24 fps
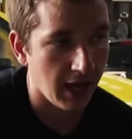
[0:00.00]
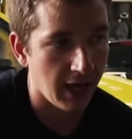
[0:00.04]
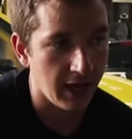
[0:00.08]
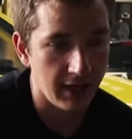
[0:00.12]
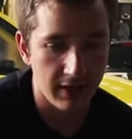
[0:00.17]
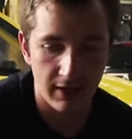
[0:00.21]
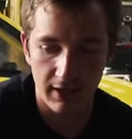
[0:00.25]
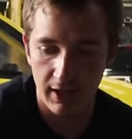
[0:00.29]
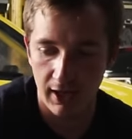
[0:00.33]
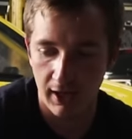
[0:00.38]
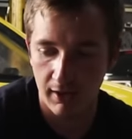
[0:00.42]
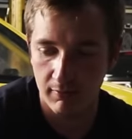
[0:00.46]

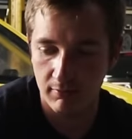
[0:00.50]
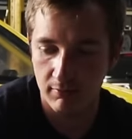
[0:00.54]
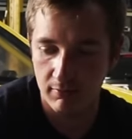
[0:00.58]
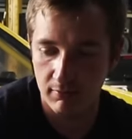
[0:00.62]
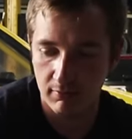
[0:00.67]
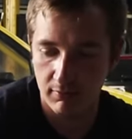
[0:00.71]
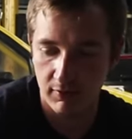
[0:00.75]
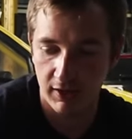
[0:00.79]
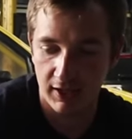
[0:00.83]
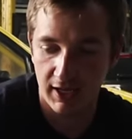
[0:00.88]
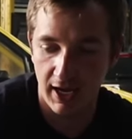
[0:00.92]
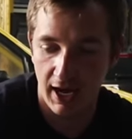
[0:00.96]
and
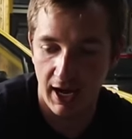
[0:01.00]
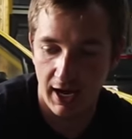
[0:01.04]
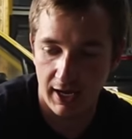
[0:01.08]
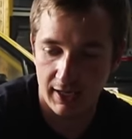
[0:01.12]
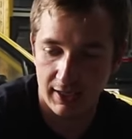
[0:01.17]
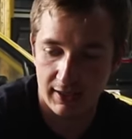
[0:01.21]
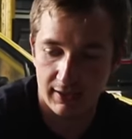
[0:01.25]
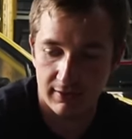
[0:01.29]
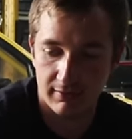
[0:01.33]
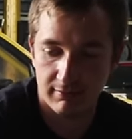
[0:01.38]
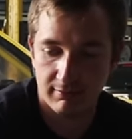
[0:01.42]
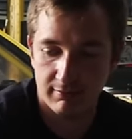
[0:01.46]
the car
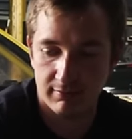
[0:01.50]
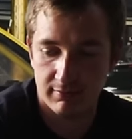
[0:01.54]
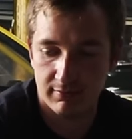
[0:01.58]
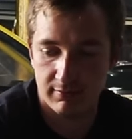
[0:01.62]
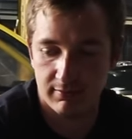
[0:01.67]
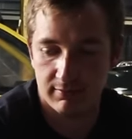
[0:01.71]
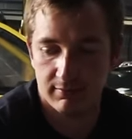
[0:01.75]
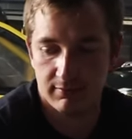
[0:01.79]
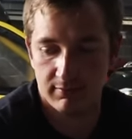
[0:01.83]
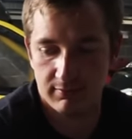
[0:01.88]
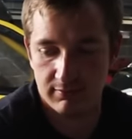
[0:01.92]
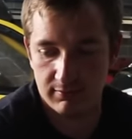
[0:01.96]
didn't
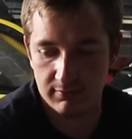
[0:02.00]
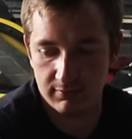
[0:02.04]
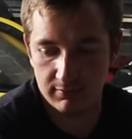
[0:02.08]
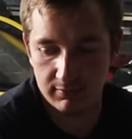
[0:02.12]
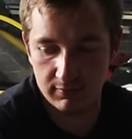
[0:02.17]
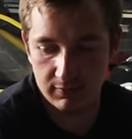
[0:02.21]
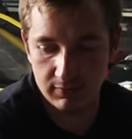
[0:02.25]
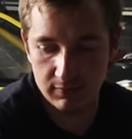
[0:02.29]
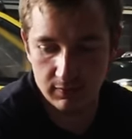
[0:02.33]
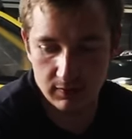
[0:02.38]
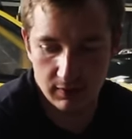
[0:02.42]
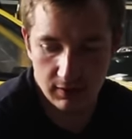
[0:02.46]

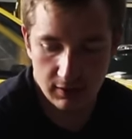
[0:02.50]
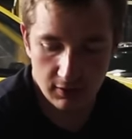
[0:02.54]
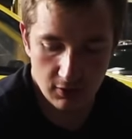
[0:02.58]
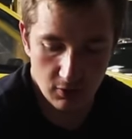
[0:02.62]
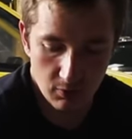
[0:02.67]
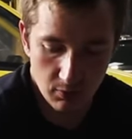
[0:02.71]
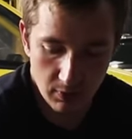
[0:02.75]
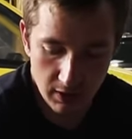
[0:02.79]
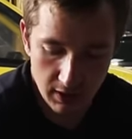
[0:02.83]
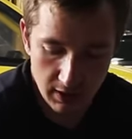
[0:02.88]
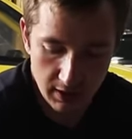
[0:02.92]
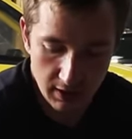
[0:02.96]

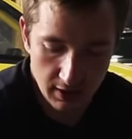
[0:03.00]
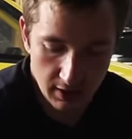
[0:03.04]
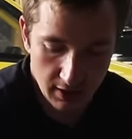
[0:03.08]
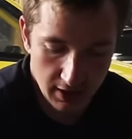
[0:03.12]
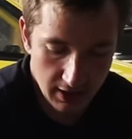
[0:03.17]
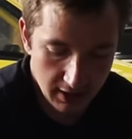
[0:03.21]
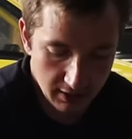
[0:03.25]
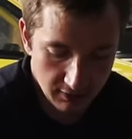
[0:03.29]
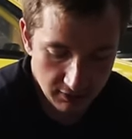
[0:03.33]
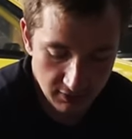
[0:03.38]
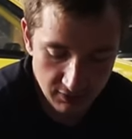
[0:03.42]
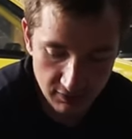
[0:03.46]
come with
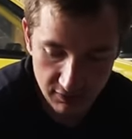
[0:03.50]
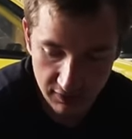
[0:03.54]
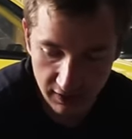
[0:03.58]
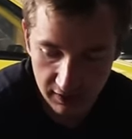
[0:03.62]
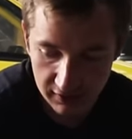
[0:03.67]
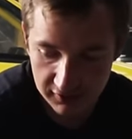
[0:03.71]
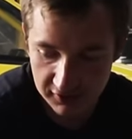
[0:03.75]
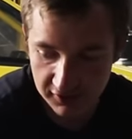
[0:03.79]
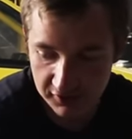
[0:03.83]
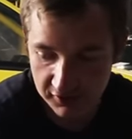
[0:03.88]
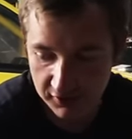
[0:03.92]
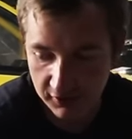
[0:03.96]
anything
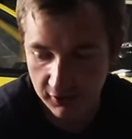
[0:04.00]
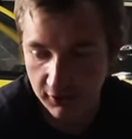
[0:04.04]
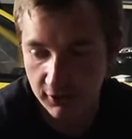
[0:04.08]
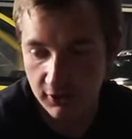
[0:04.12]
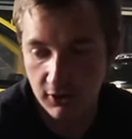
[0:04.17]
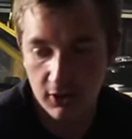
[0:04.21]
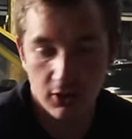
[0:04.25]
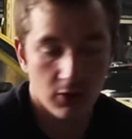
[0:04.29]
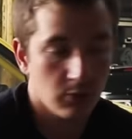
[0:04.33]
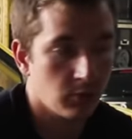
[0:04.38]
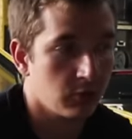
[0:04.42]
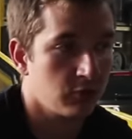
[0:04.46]
fancy, so
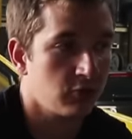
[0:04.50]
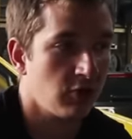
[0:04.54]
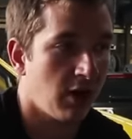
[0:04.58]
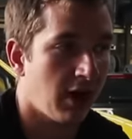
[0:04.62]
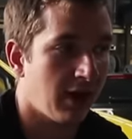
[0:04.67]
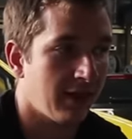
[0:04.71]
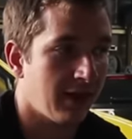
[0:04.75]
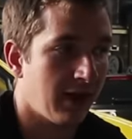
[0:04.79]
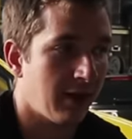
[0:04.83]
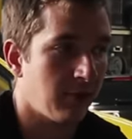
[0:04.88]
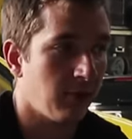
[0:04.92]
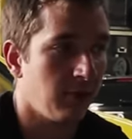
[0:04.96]
we'll
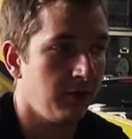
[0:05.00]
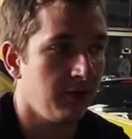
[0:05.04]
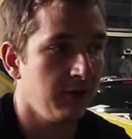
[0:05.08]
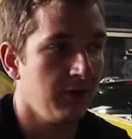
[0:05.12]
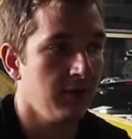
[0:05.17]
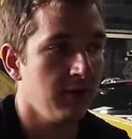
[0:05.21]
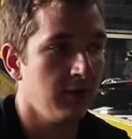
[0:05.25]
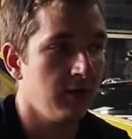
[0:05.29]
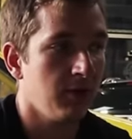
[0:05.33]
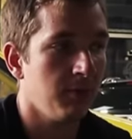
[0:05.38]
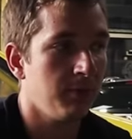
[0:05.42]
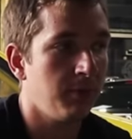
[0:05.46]
try that one,
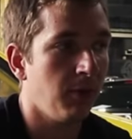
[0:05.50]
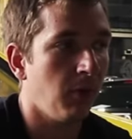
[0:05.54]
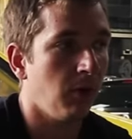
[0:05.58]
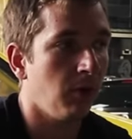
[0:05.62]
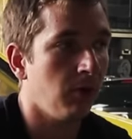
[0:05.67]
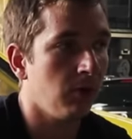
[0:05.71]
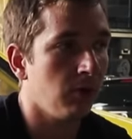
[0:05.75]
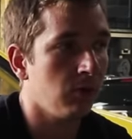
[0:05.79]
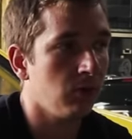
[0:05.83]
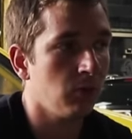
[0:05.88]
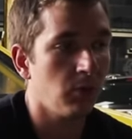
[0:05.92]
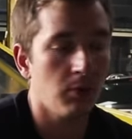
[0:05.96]

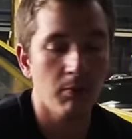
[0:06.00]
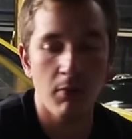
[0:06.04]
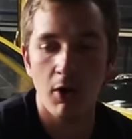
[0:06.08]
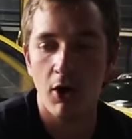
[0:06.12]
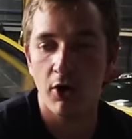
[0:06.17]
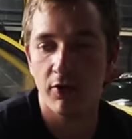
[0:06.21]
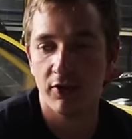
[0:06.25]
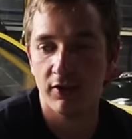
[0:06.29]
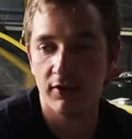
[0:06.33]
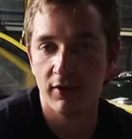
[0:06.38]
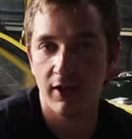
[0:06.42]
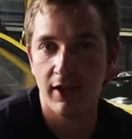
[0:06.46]
but we'll
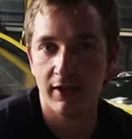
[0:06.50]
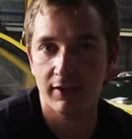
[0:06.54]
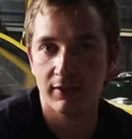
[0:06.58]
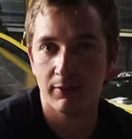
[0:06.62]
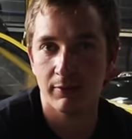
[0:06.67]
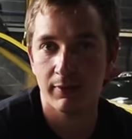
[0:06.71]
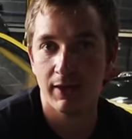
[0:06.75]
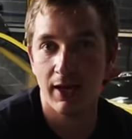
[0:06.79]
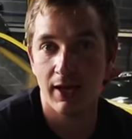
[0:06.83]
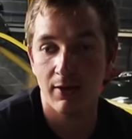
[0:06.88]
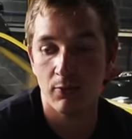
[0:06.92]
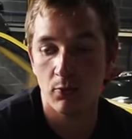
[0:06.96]
more than
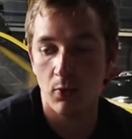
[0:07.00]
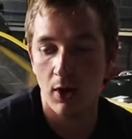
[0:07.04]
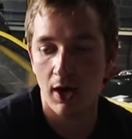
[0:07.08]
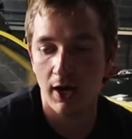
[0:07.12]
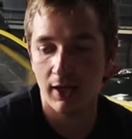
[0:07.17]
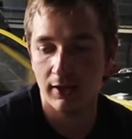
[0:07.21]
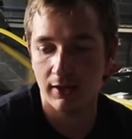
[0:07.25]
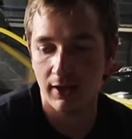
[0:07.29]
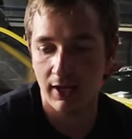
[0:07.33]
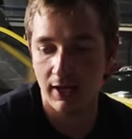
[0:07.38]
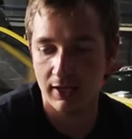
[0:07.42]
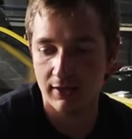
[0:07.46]
likely be getting
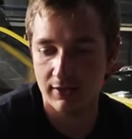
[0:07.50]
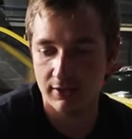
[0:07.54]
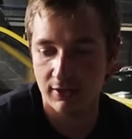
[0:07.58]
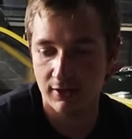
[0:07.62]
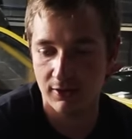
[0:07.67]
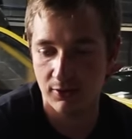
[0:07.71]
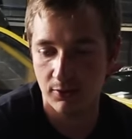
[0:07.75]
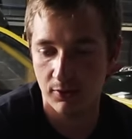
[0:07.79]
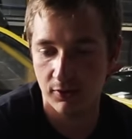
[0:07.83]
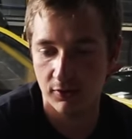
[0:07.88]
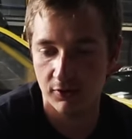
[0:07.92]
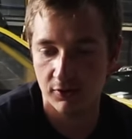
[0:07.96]
White Line to
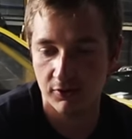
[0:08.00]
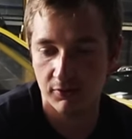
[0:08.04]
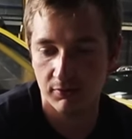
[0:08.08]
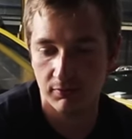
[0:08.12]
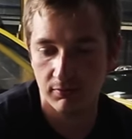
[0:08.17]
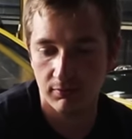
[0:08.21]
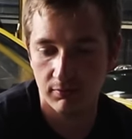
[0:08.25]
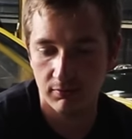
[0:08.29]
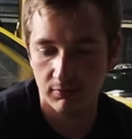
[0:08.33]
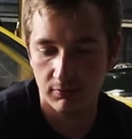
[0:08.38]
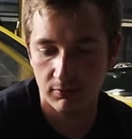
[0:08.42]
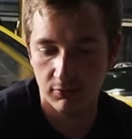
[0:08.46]
do us
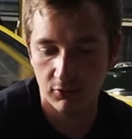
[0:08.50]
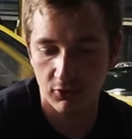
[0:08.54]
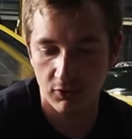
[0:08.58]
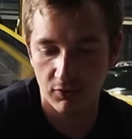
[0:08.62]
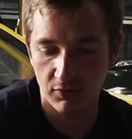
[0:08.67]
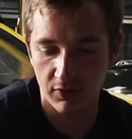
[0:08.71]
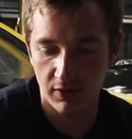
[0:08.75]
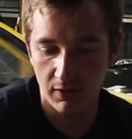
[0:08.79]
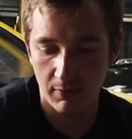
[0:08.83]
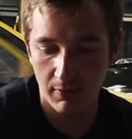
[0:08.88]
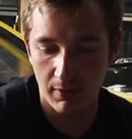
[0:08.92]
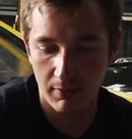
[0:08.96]

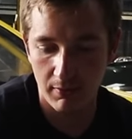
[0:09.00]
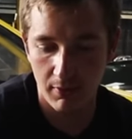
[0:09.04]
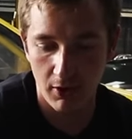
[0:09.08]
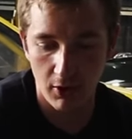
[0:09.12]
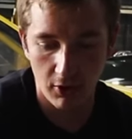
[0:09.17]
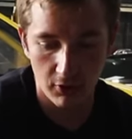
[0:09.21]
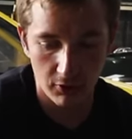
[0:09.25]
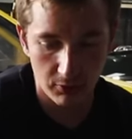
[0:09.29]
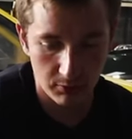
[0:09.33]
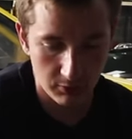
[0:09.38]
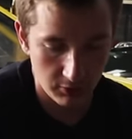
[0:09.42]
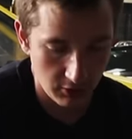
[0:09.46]
something a bit
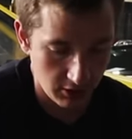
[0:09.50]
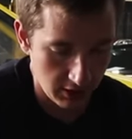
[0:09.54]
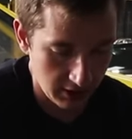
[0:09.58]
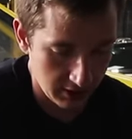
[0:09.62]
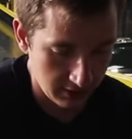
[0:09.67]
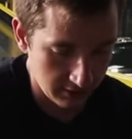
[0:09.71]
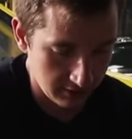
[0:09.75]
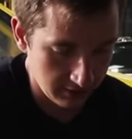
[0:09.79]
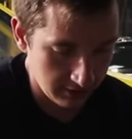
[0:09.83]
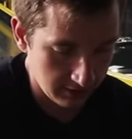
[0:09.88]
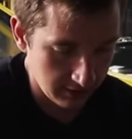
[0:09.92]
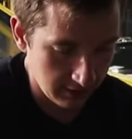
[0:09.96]
more
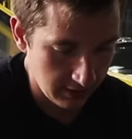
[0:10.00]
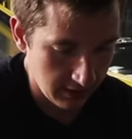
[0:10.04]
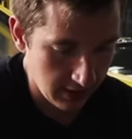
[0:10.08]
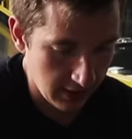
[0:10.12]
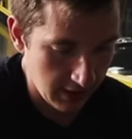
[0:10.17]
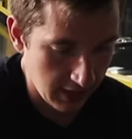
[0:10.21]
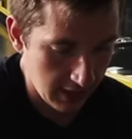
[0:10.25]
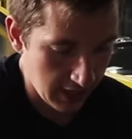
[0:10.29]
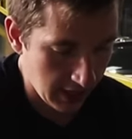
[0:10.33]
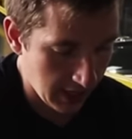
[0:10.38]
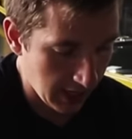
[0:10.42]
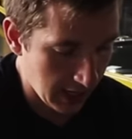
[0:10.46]
upgraded.
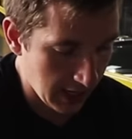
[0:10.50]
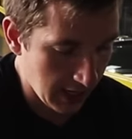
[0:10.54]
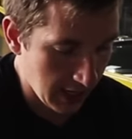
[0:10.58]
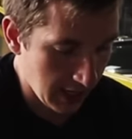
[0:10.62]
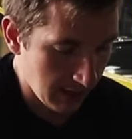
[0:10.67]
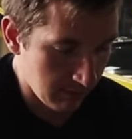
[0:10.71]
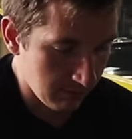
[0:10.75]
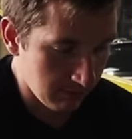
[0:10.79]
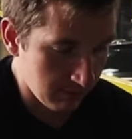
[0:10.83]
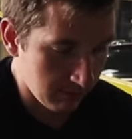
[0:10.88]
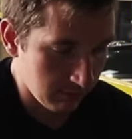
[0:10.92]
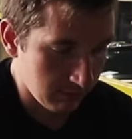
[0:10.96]

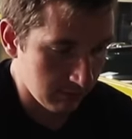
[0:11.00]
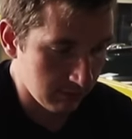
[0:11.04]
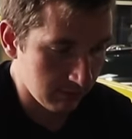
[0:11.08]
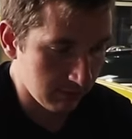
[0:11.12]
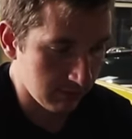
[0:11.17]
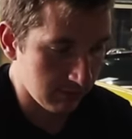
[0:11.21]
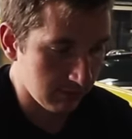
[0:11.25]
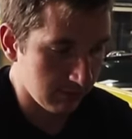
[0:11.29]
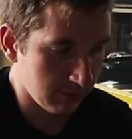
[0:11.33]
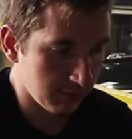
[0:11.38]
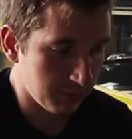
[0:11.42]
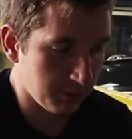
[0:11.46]

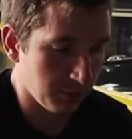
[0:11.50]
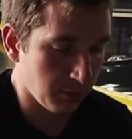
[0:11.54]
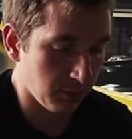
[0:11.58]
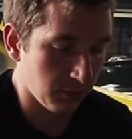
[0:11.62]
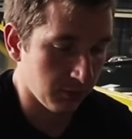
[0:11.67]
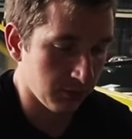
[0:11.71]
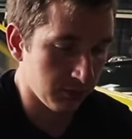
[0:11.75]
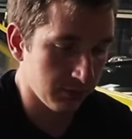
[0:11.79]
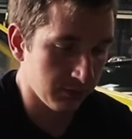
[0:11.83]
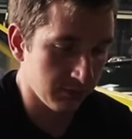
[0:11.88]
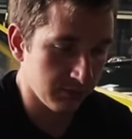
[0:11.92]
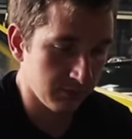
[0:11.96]
But
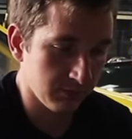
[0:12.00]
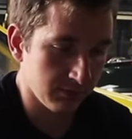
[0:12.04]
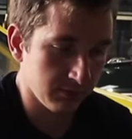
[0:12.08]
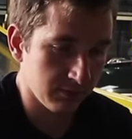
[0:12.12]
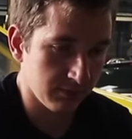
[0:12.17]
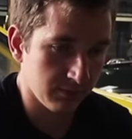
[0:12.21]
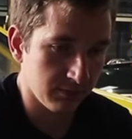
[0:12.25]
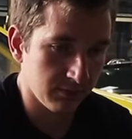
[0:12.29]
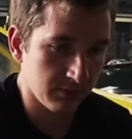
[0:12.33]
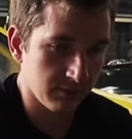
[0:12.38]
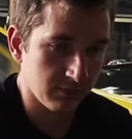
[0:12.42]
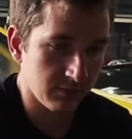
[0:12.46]

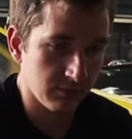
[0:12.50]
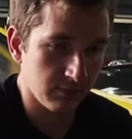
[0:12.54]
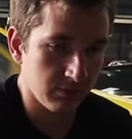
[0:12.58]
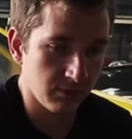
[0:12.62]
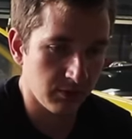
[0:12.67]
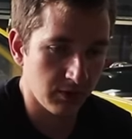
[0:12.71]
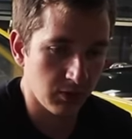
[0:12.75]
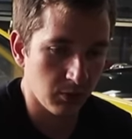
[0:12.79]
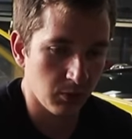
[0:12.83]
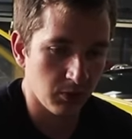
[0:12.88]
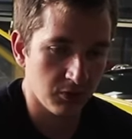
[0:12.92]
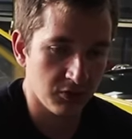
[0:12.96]

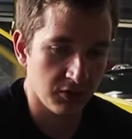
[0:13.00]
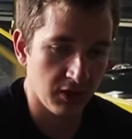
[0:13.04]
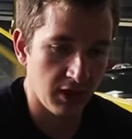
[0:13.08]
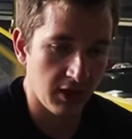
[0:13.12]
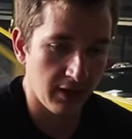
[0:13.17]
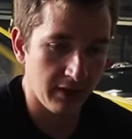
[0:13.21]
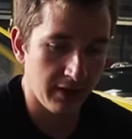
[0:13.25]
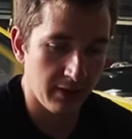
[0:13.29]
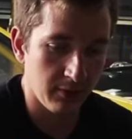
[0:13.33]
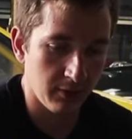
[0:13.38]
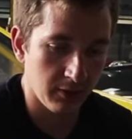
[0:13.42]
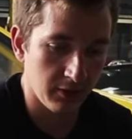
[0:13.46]
we'll see
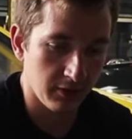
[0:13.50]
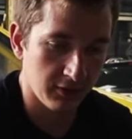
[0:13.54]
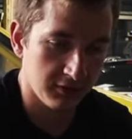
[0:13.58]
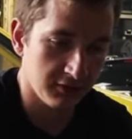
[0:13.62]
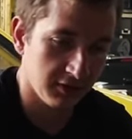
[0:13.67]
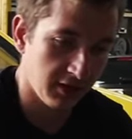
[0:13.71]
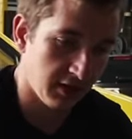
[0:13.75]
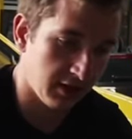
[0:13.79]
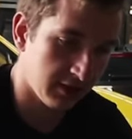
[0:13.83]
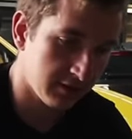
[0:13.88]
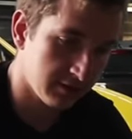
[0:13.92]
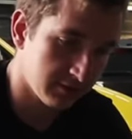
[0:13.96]
how that
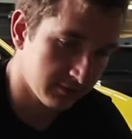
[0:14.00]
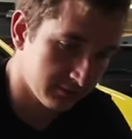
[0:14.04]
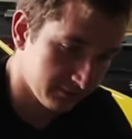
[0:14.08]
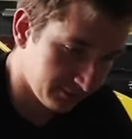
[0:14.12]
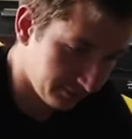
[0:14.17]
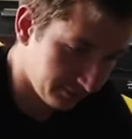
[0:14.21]
works out.